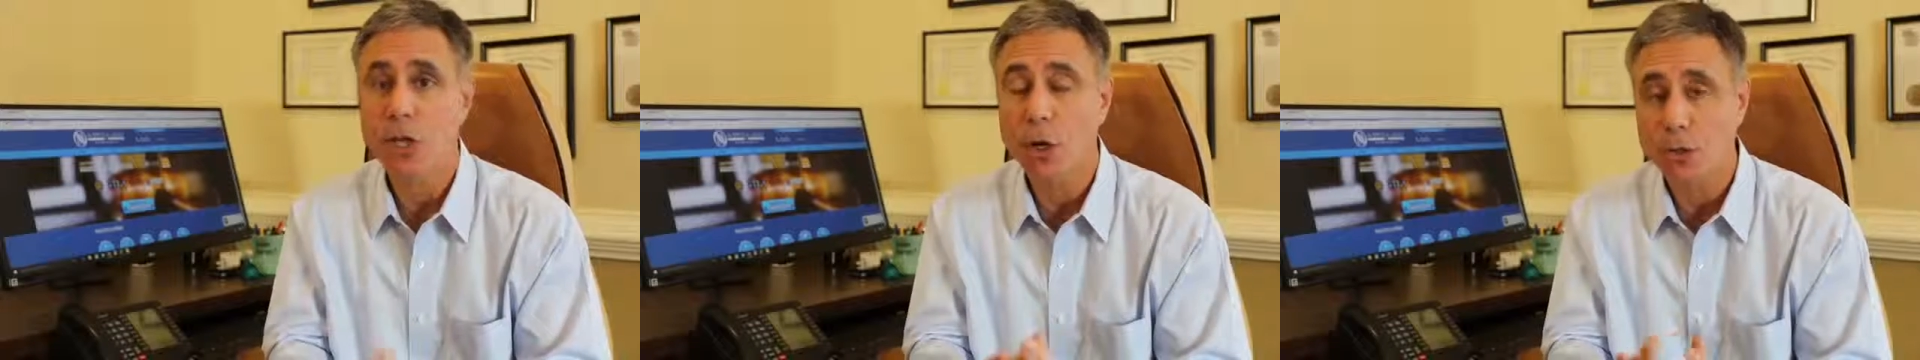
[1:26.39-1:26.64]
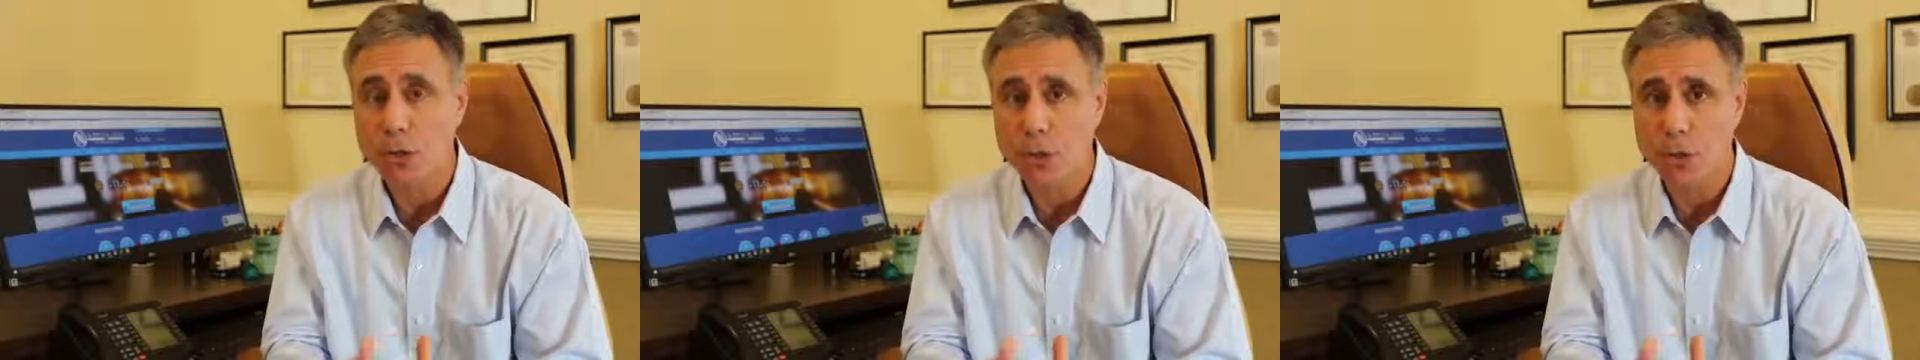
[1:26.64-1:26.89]

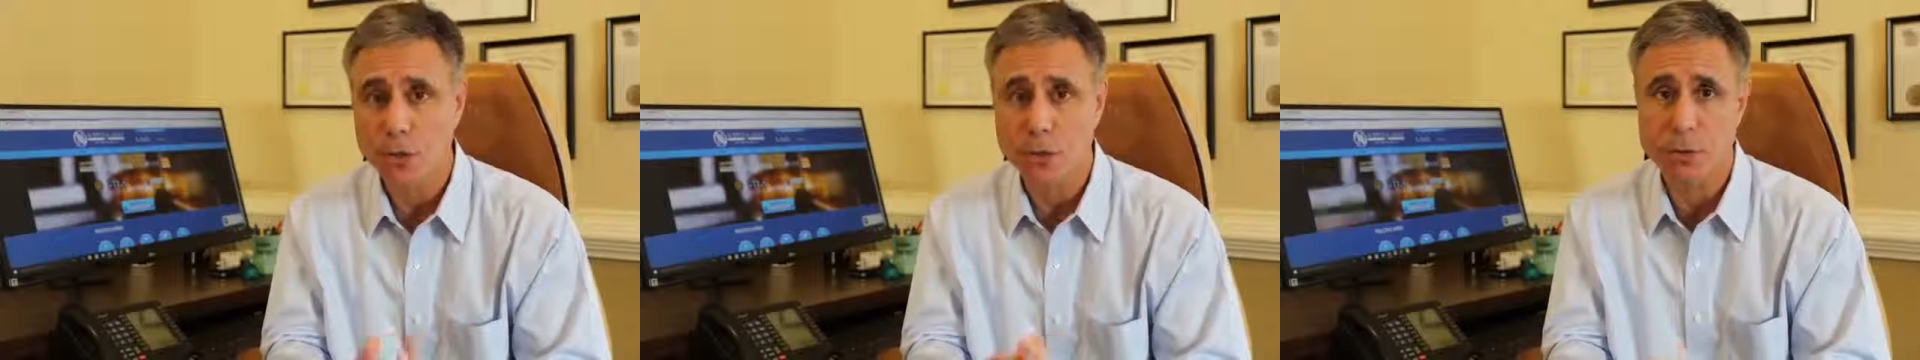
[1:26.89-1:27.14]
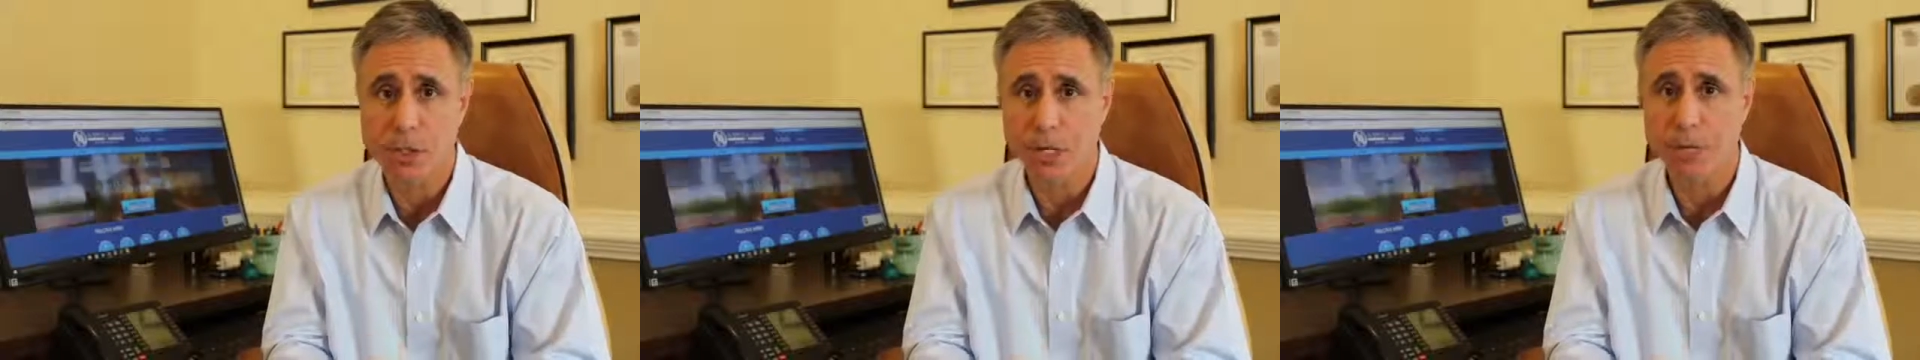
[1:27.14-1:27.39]
don't
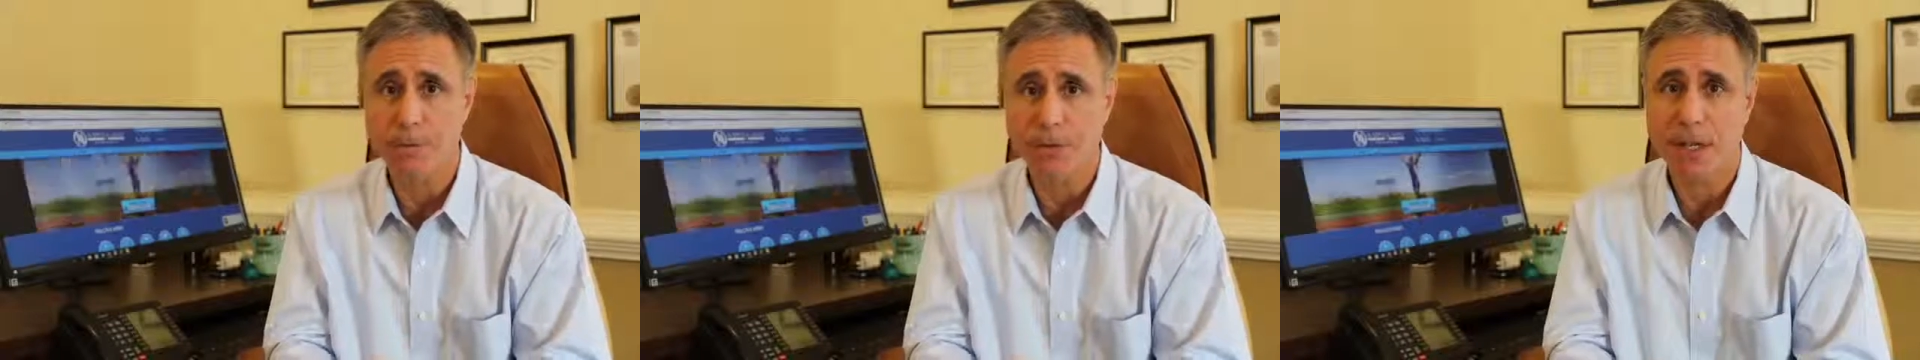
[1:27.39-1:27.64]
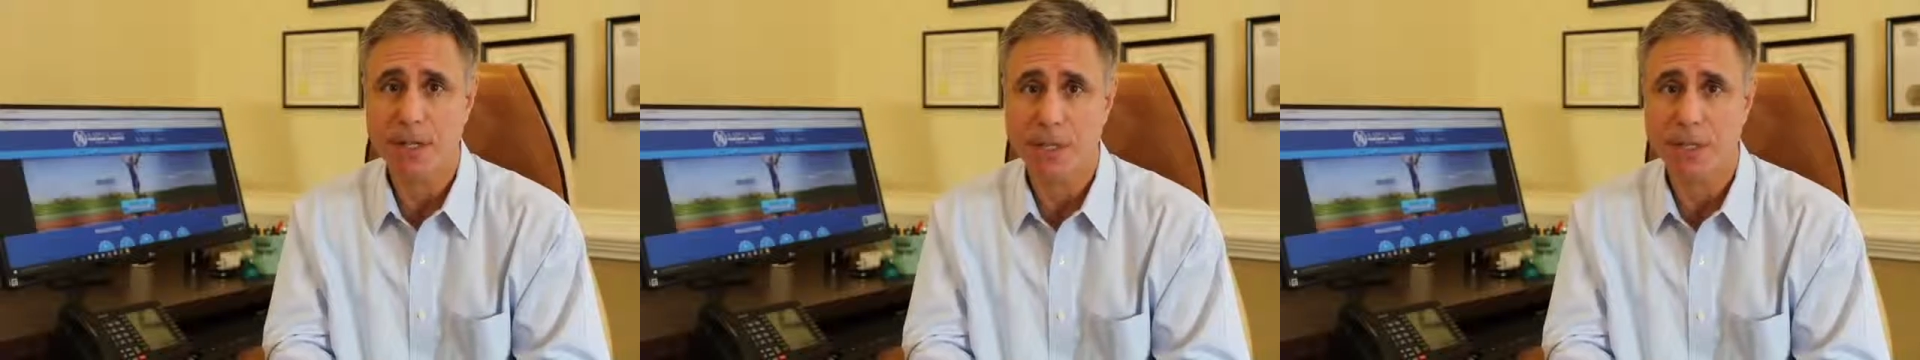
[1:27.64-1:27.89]
do the type
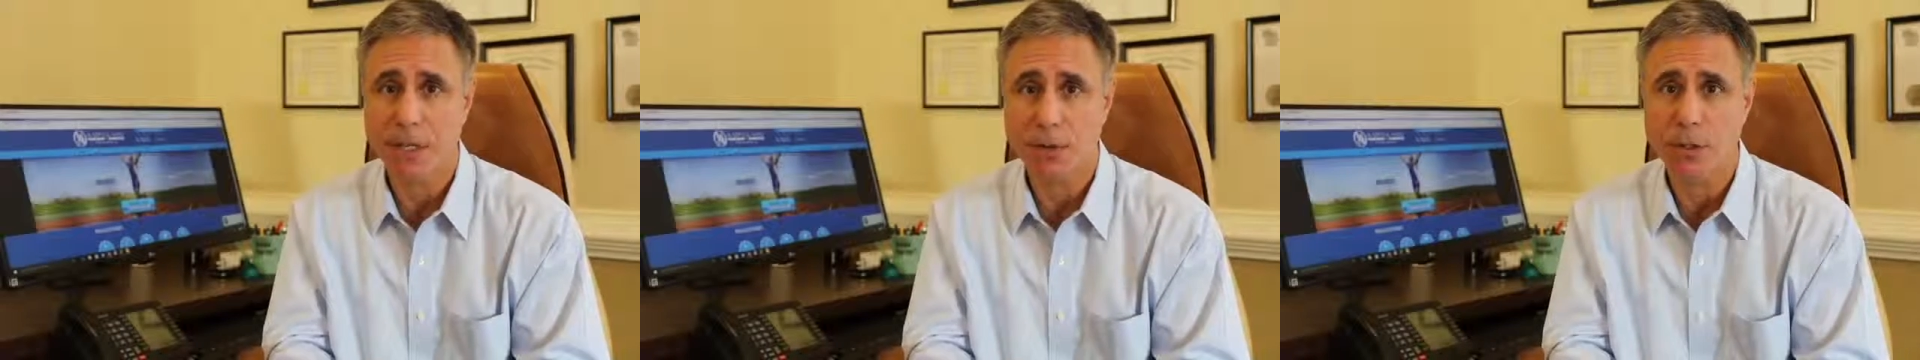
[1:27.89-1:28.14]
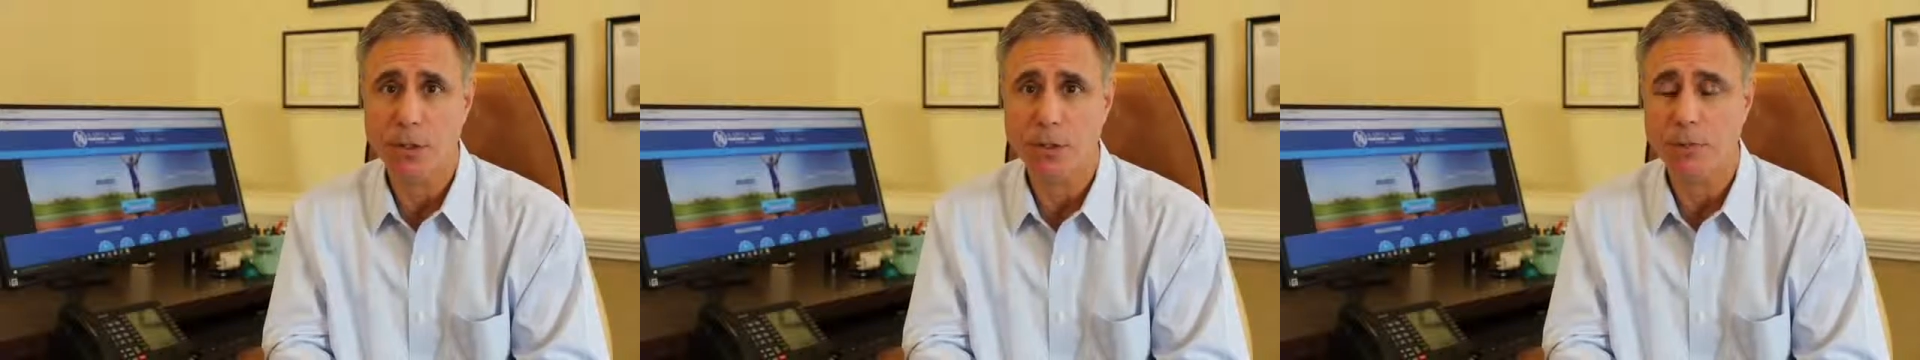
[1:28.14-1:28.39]
of cases
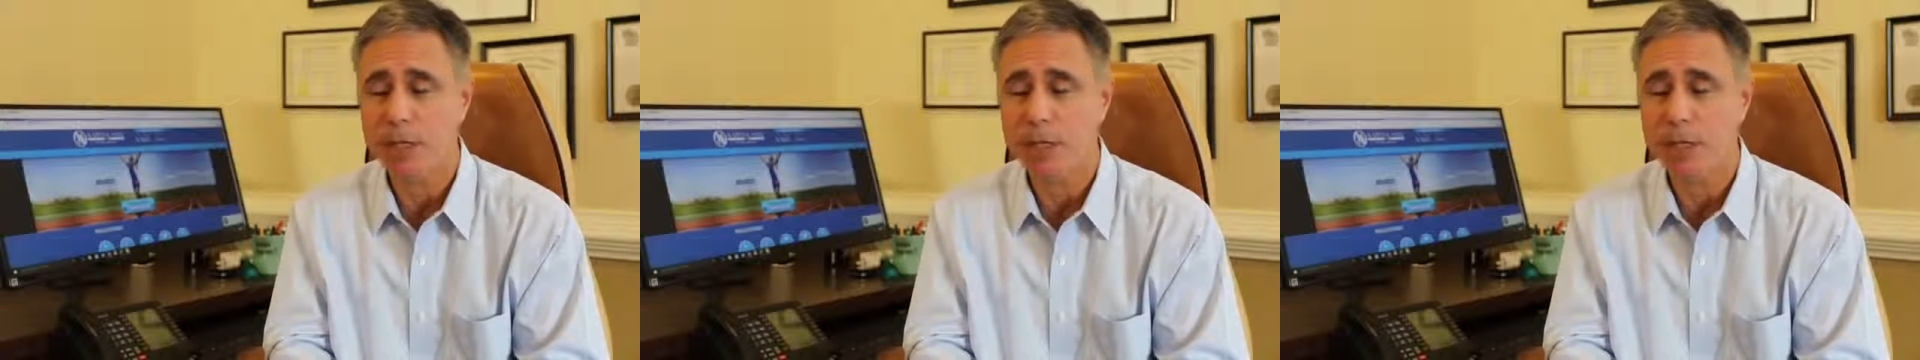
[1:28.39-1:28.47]
that we do.